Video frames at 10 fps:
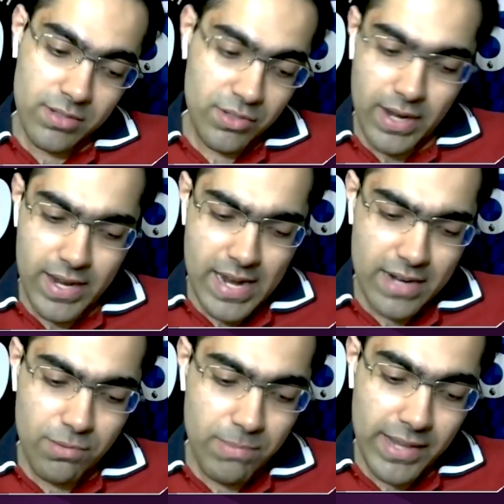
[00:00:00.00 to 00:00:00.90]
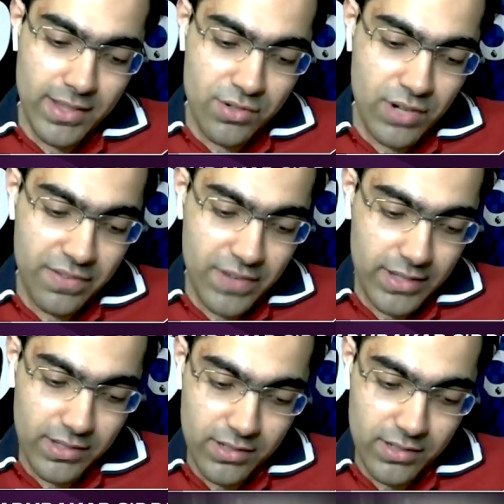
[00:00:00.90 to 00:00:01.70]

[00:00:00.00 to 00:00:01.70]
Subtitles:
I don't mind this draft either.